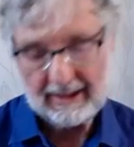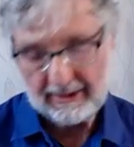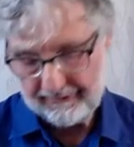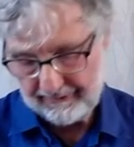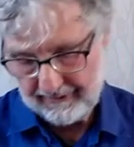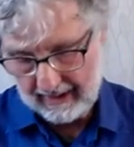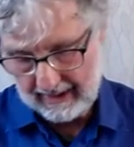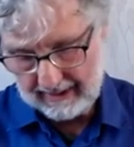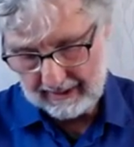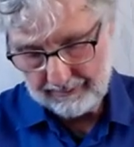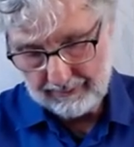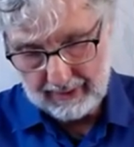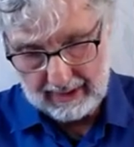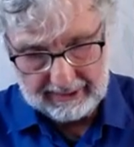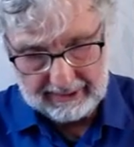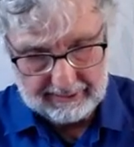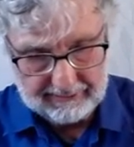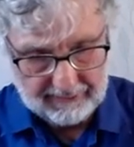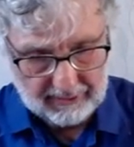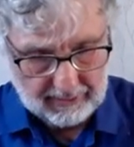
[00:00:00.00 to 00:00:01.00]
to find a
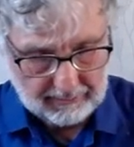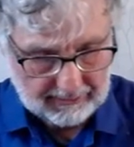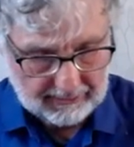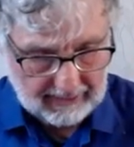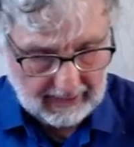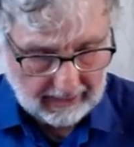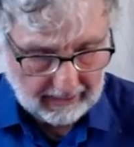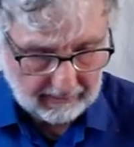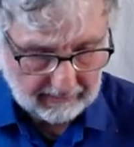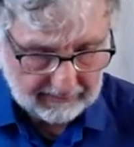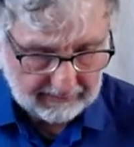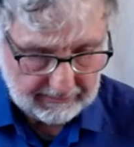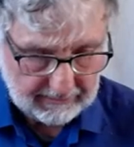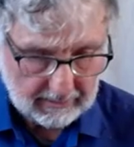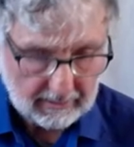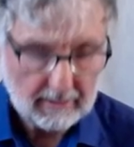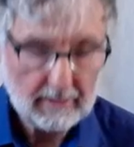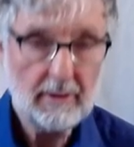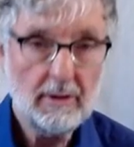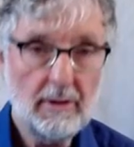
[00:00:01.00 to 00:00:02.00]
place for themselves
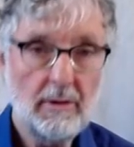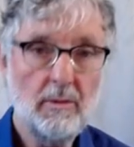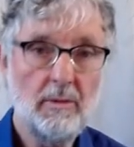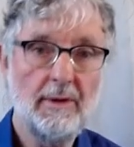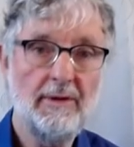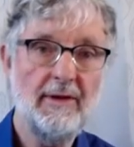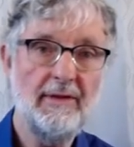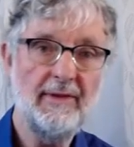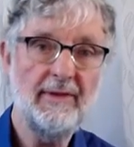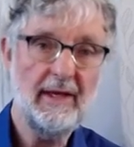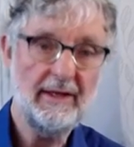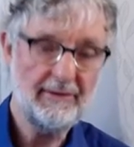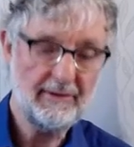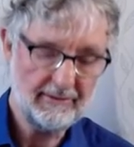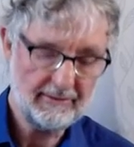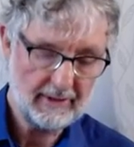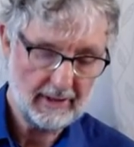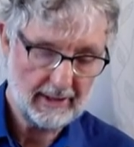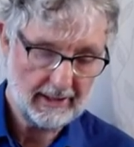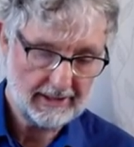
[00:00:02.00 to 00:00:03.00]
within their
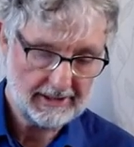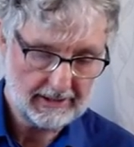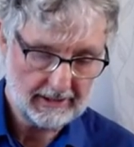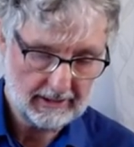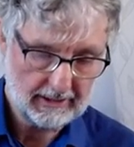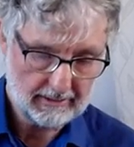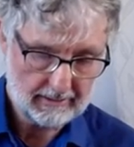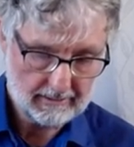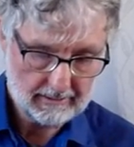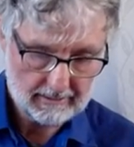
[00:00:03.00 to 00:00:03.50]
society.